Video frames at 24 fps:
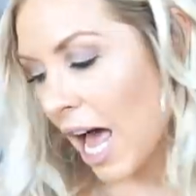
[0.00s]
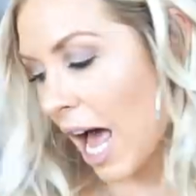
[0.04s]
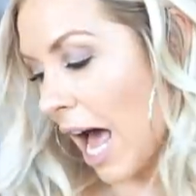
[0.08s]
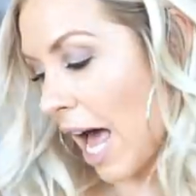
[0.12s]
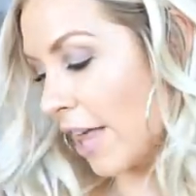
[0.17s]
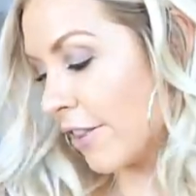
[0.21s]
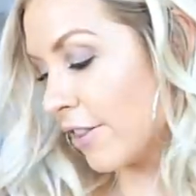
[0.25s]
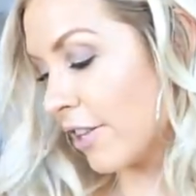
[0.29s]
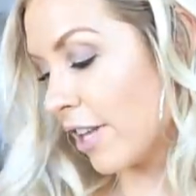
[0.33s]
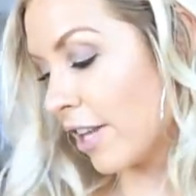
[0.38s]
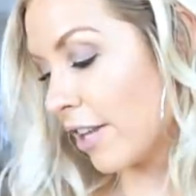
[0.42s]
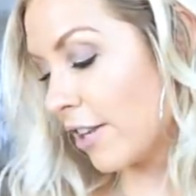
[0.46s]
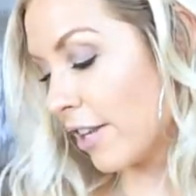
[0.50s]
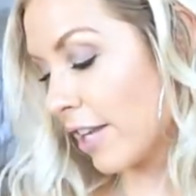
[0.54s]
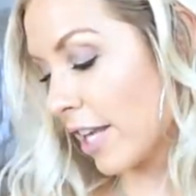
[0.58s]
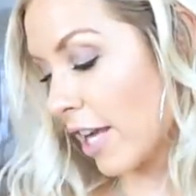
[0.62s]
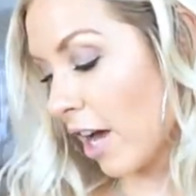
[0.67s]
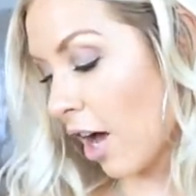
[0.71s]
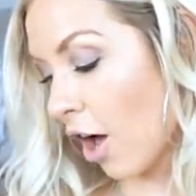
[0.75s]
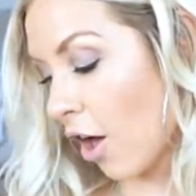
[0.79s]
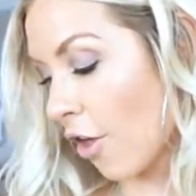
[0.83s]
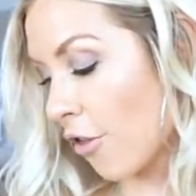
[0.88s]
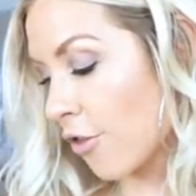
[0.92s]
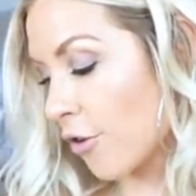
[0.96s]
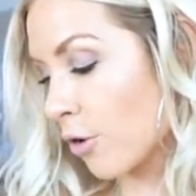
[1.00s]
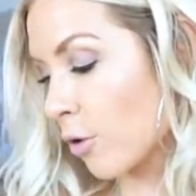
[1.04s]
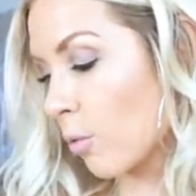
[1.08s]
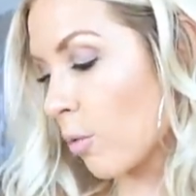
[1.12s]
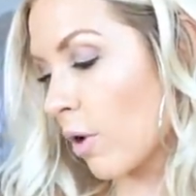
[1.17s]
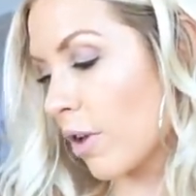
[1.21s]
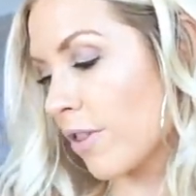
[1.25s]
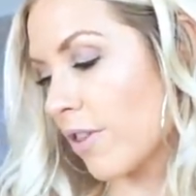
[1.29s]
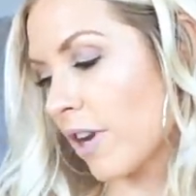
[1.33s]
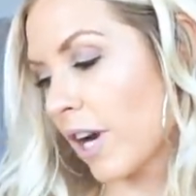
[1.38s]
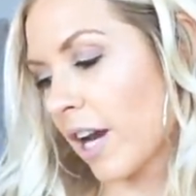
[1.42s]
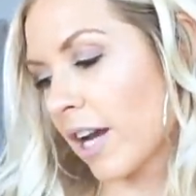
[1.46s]
And then the other
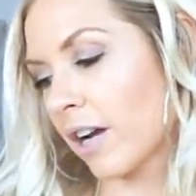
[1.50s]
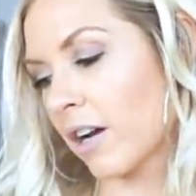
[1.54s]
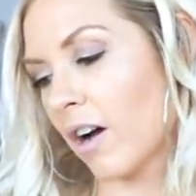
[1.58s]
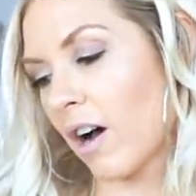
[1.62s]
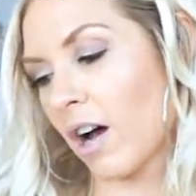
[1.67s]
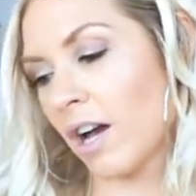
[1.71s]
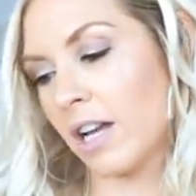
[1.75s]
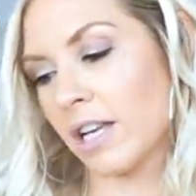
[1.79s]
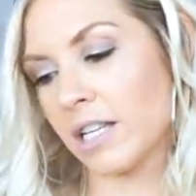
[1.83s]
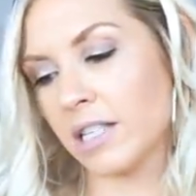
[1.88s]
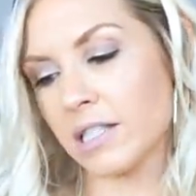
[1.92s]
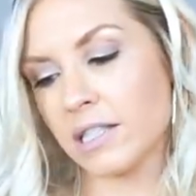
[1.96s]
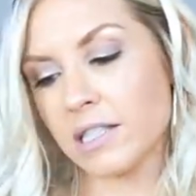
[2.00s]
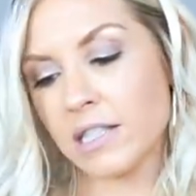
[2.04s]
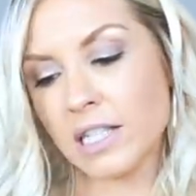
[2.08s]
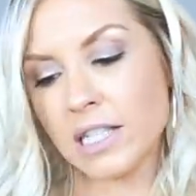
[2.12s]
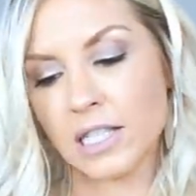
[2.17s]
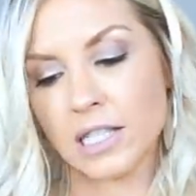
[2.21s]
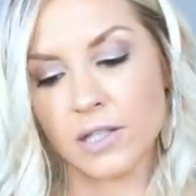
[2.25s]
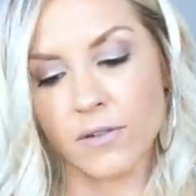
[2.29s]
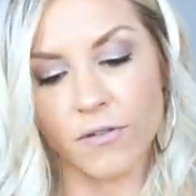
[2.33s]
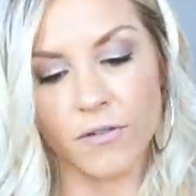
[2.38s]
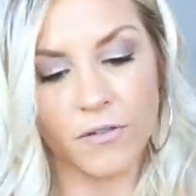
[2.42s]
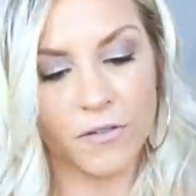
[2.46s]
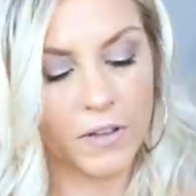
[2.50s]
one that I got is this